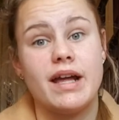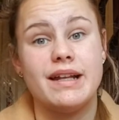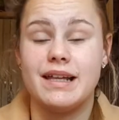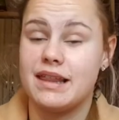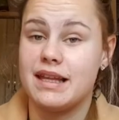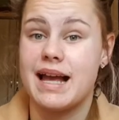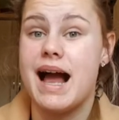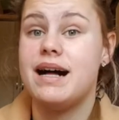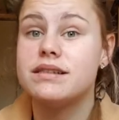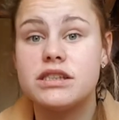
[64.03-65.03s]
anything
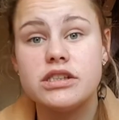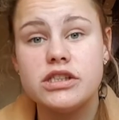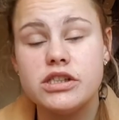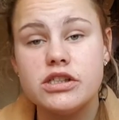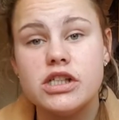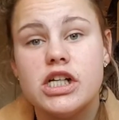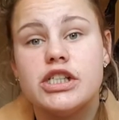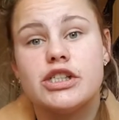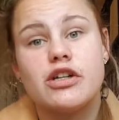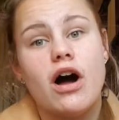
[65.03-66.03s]
else to do.
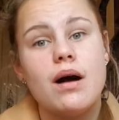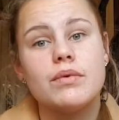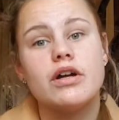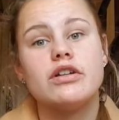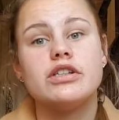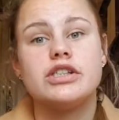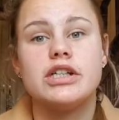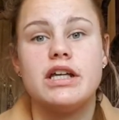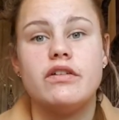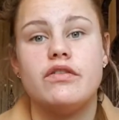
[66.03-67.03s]
So I'm going to
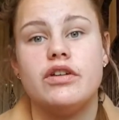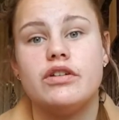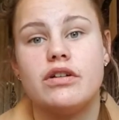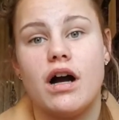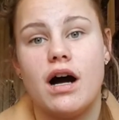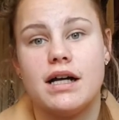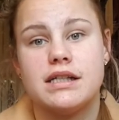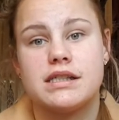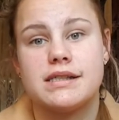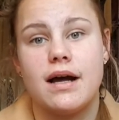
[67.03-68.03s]
give you guys
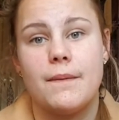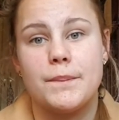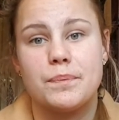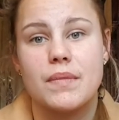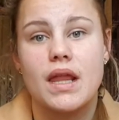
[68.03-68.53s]
some